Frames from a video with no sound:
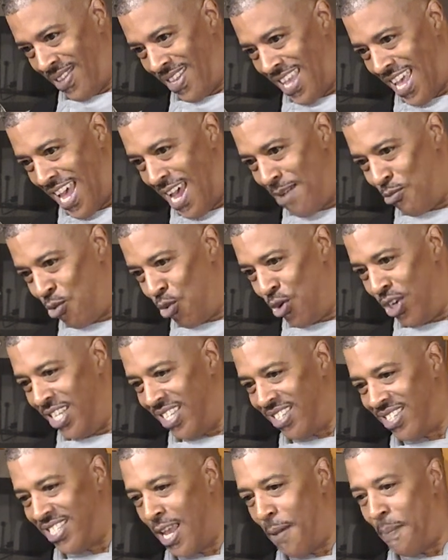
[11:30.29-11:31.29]
I'm really
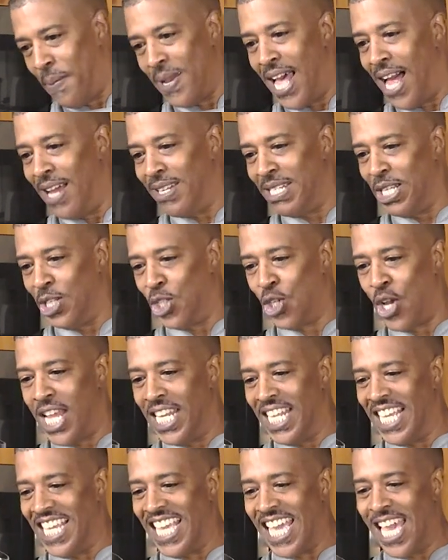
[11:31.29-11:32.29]
stepping out there trying
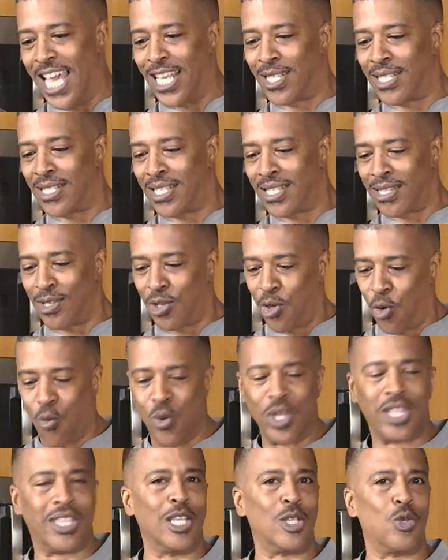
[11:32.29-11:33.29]
to guess
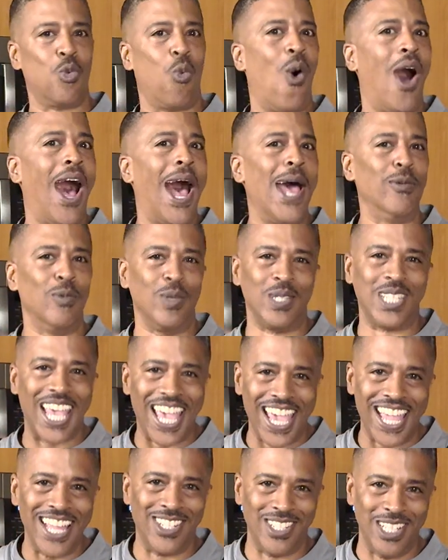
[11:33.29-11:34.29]
what this wine was
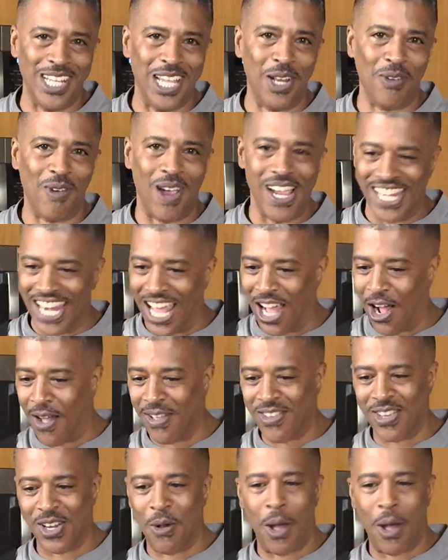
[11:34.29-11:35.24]
aged in right now.